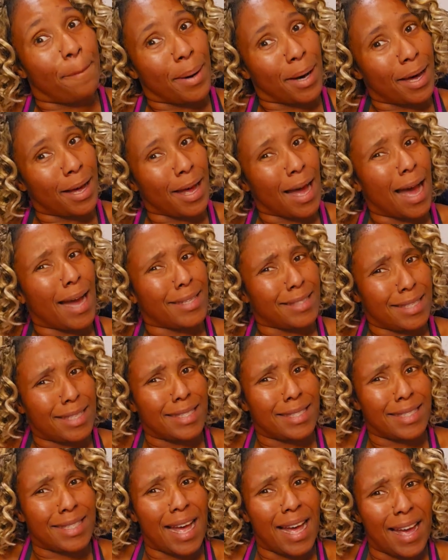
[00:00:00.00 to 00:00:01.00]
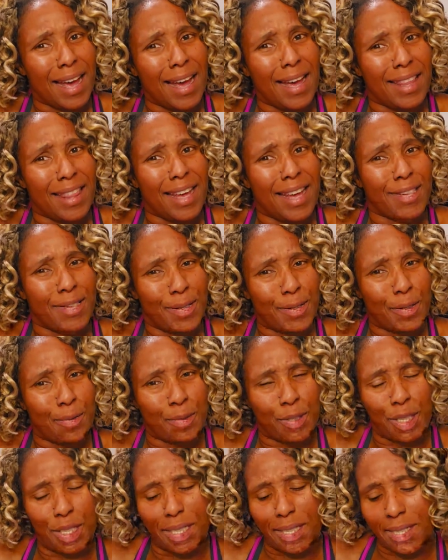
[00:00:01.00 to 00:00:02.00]
but I did sigh that too
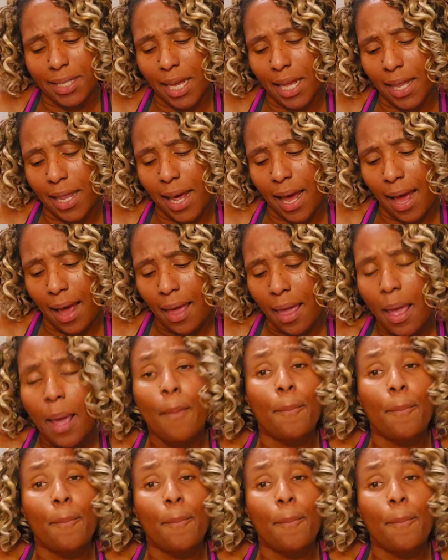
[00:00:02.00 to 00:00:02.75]
when she said that.